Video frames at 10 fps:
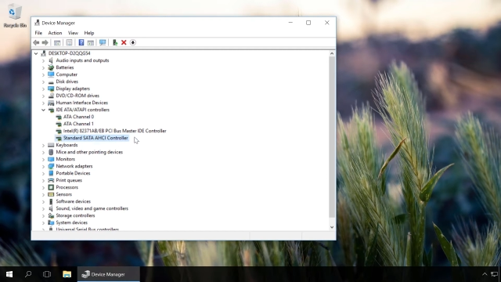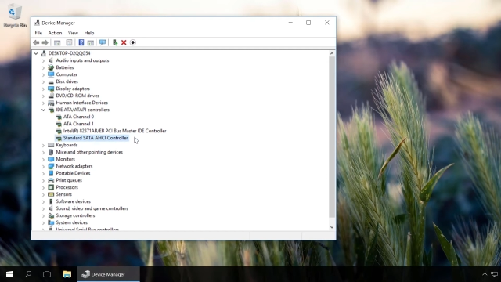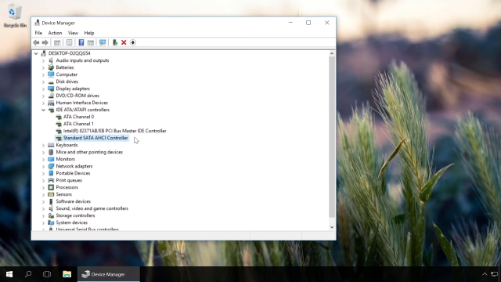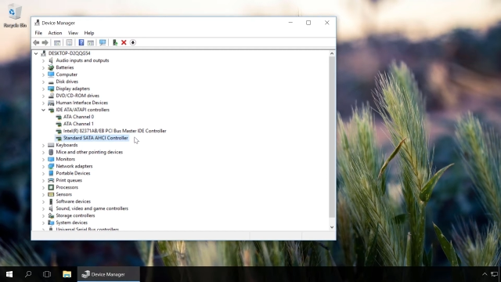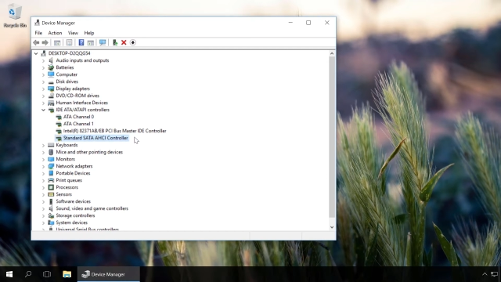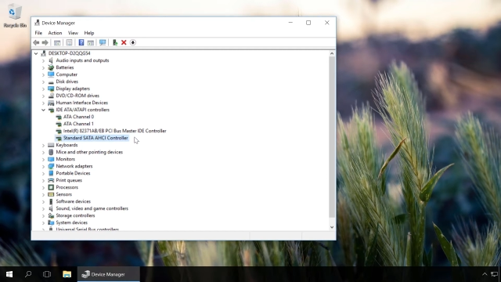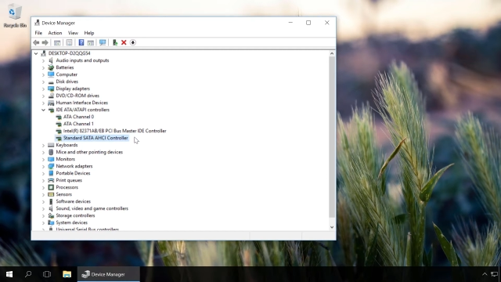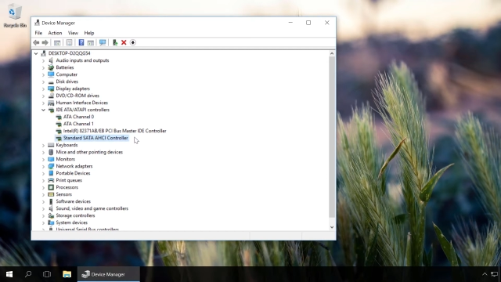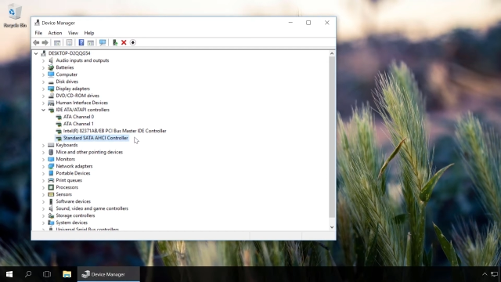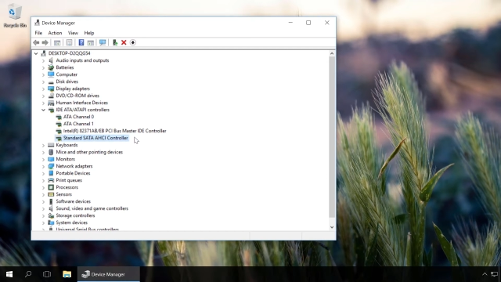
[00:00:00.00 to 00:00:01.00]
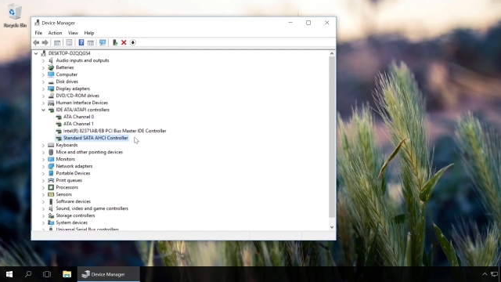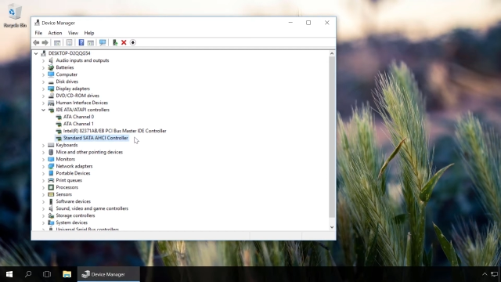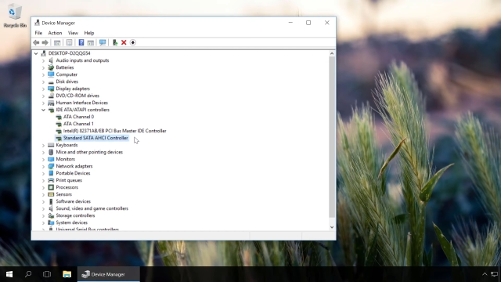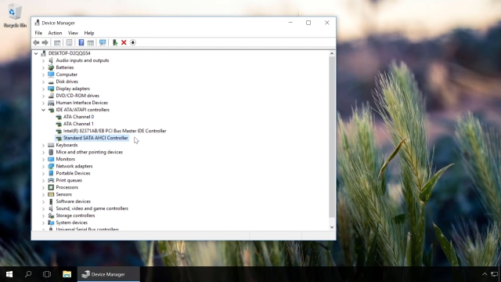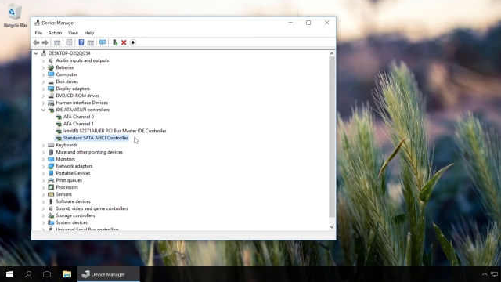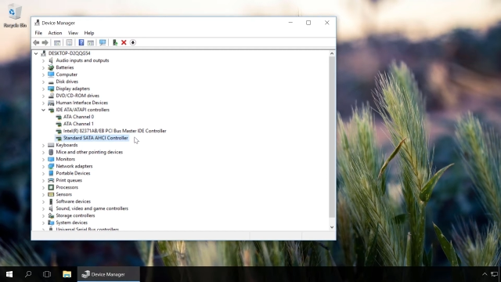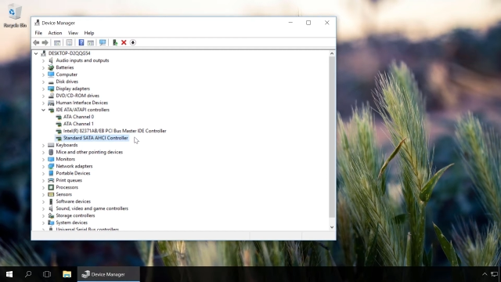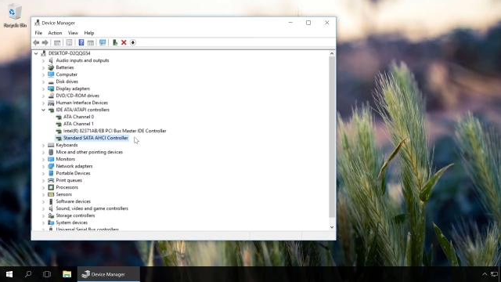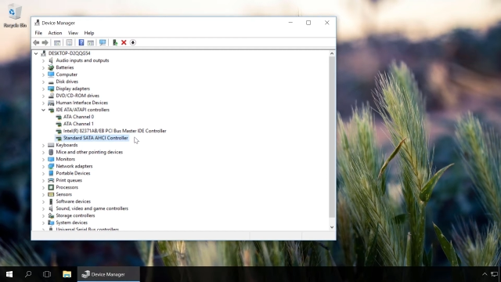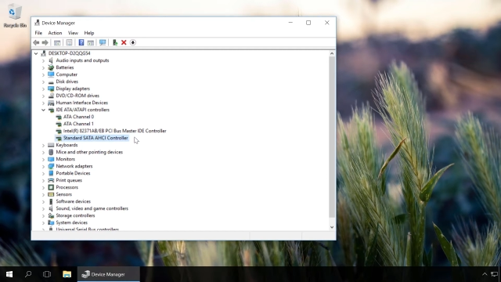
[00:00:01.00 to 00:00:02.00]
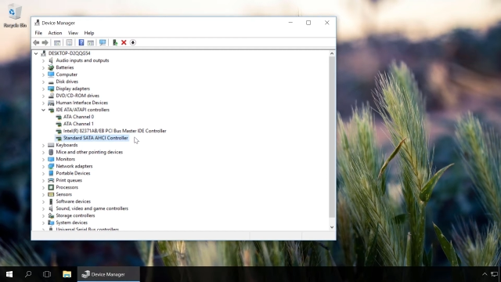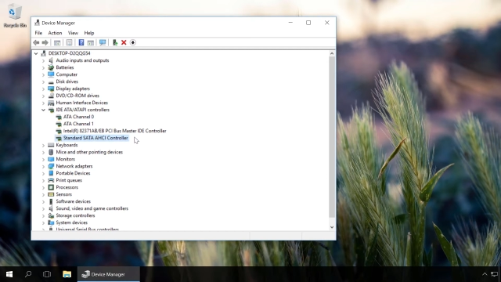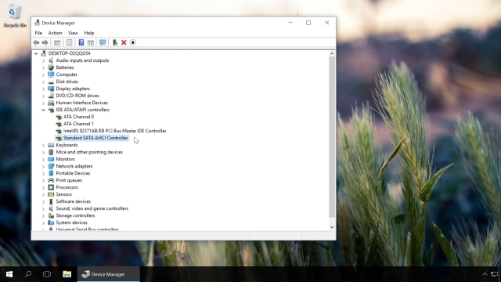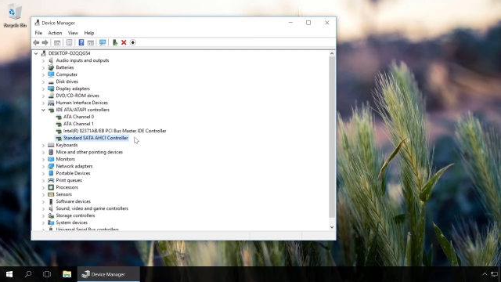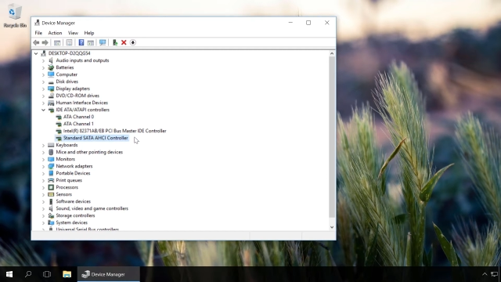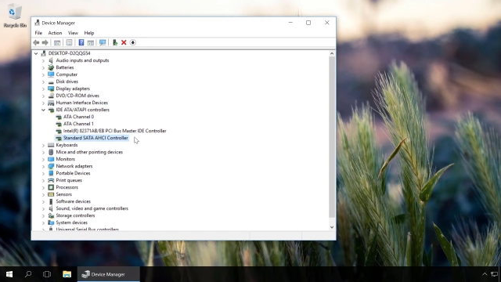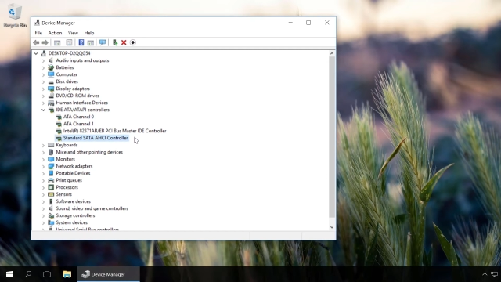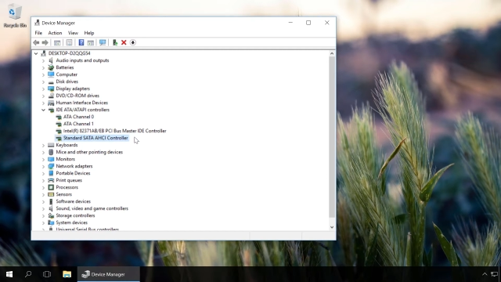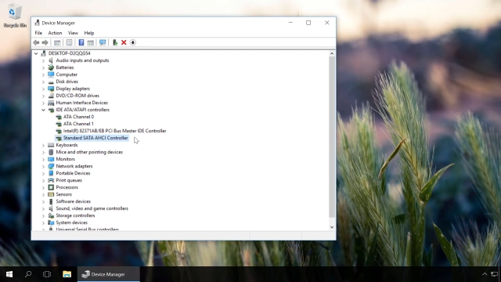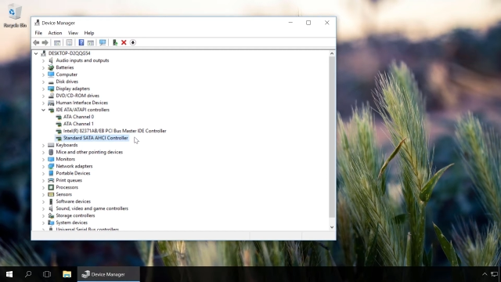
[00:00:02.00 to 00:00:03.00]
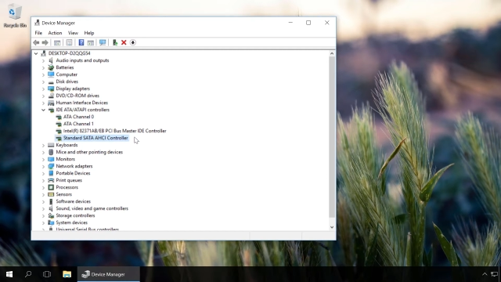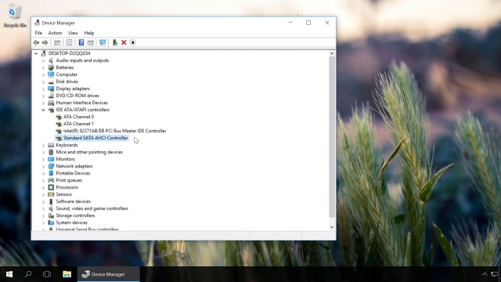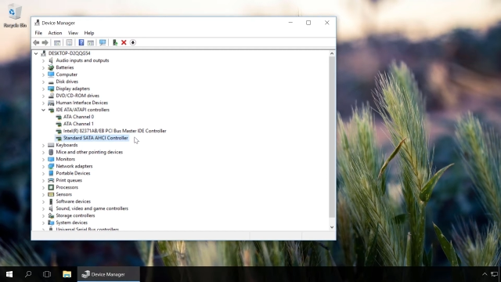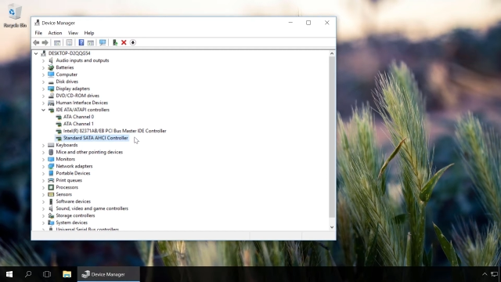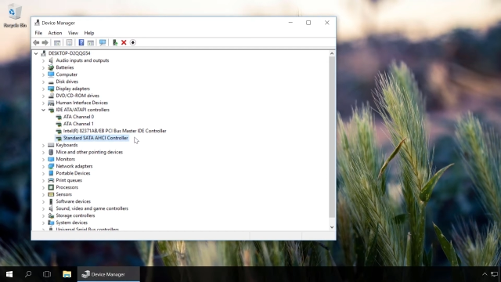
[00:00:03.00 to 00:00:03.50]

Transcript: [unreadable: no face in view]